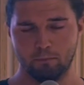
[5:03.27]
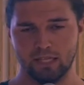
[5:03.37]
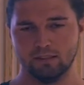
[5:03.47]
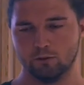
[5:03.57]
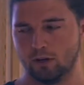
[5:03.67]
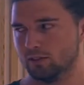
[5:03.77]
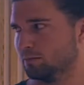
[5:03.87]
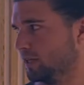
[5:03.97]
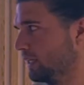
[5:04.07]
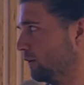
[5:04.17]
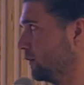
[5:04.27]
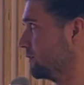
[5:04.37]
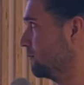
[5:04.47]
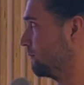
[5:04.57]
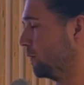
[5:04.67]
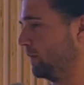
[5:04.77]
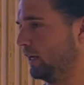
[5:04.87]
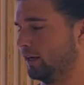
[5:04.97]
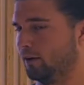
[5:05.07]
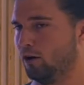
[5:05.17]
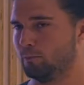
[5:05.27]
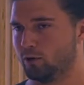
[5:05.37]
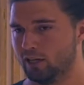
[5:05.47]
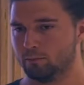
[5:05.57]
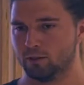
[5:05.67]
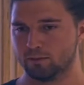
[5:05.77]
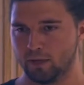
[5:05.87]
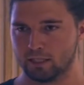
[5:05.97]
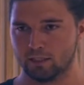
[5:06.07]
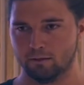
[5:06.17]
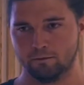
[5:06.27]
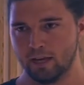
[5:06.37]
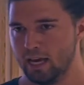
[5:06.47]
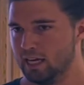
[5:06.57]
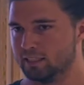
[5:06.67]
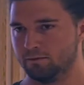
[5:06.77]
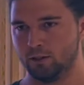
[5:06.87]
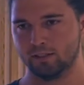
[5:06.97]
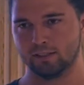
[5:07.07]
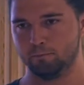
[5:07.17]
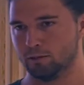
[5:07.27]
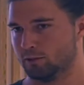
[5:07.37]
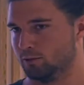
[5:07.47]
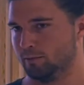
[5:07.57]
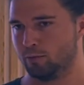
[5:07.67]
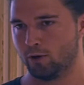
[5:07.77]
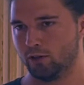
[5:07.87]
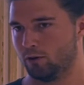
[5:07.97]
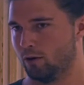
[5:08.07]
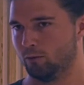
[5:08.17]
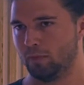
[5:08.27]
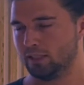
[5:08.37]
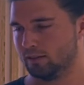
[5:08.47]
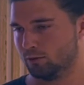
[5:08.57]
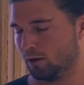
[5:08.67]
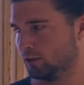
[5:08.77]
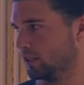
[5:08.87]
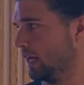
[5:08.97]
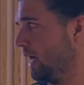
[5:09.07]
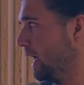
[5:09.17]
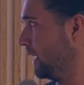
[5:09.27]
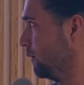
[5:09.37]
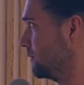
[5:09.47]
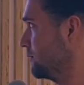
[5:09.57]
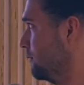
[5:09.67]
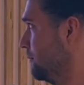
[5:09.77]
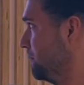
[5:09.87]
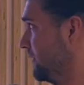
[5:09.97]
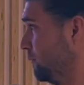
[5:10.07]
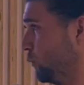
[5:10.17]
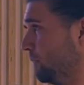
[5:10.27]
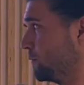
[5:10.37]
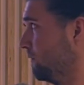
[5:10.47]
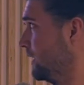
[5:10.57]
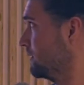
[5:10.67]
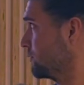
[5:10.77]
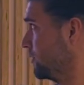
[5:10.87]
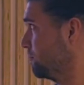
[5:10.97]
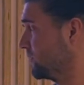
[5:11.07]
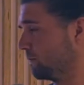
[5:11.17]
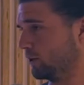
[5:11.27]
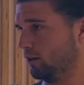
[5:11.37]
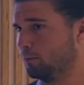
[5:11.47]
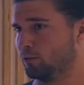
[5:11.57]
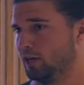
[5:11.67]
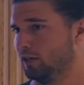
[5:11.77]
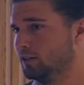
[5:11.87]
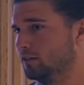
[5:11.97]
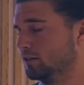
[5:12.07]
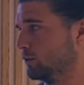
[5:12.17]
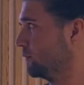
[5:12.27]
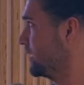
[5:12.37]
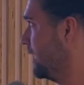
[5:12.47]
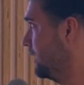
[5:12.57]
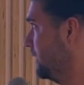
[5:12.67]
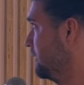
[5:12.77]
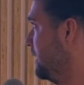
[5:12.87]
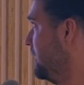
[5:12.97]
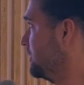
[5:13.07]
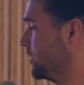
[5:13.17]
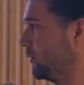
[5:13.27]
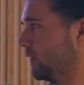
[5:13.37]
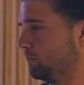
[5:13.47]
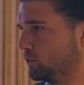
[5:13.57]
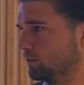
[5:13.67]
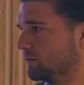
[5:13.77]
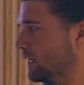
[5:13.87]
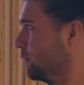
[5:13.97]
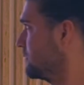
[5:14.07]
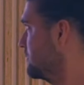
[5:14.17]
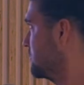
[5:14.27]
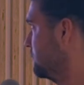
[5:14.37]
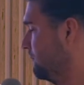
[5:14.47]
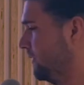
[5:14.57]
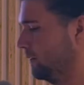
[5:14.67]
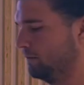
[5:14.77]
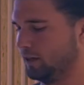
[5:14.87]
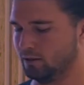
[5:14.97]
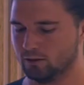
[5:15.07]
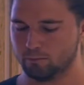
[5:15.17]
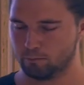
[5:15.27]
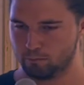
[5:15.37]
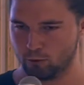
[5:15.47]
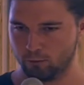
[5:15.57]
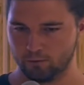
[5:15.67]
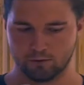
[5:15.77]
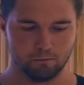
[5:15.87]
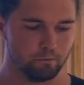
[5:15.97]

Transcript: MACI rounds, but then also from an operator perspective, it's very simple to deploy your own MACI round. And also we provide scripts for the operator to tally, generate proofs, and also to verify those proofs.